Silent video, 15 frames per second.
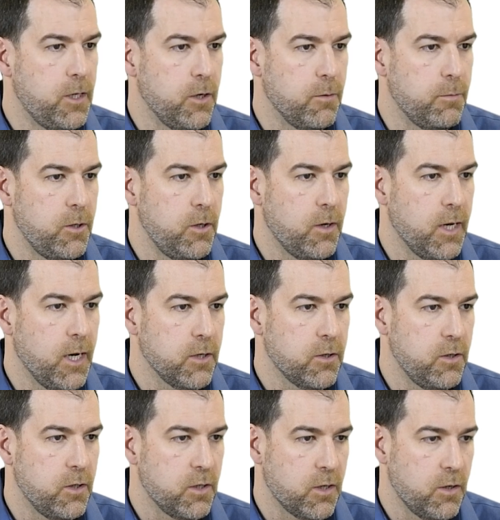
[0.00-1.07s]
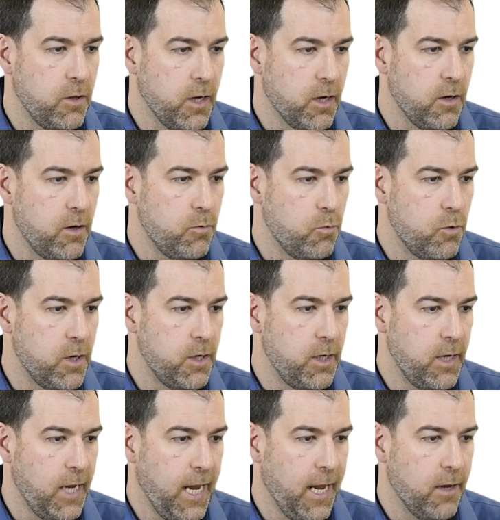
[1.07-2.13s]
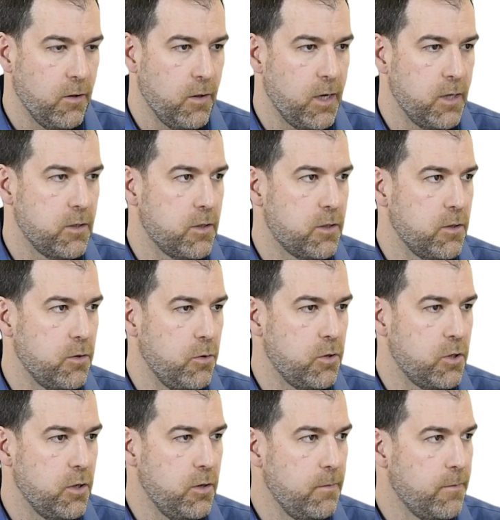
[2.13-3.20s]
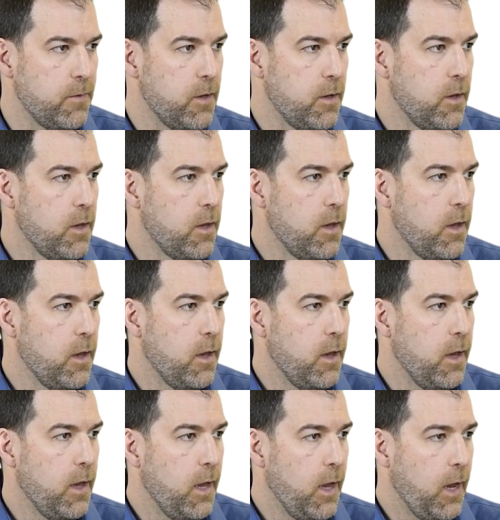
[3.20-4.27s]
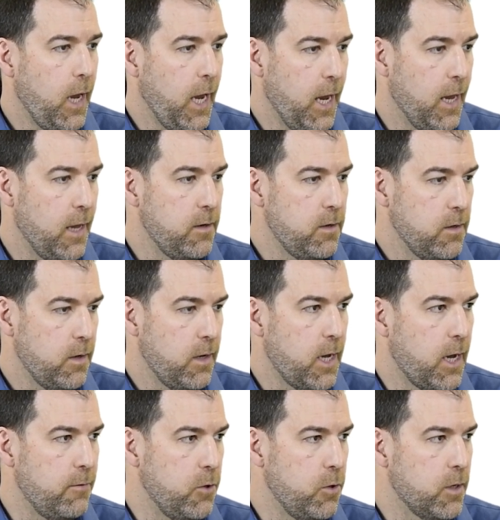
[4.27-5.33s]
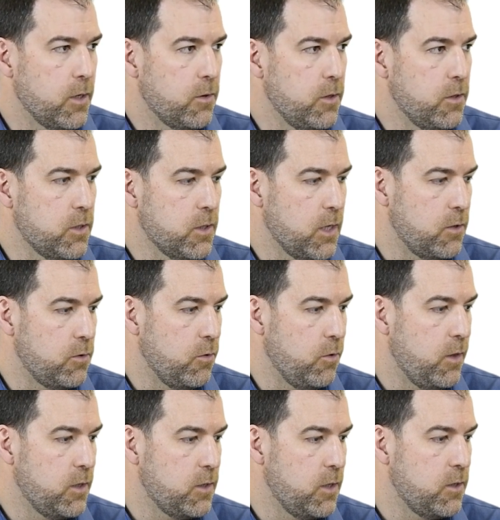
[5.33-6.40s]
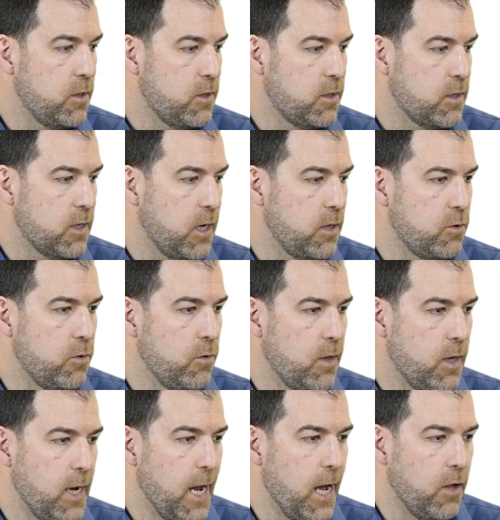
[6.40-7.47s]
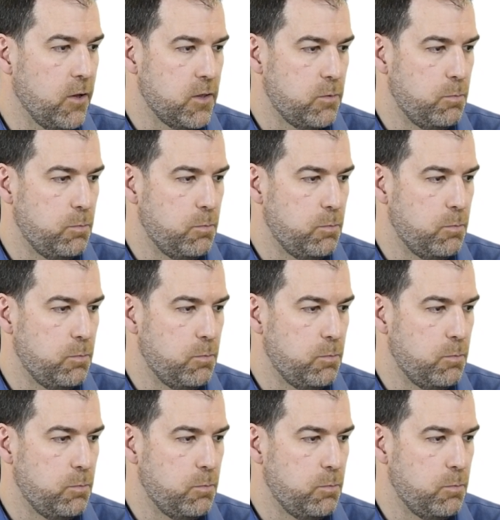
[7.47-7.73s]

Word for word: here, but you can actually just click on one and analyze the solution. And have a look at this schedule. This is a schedule that Alice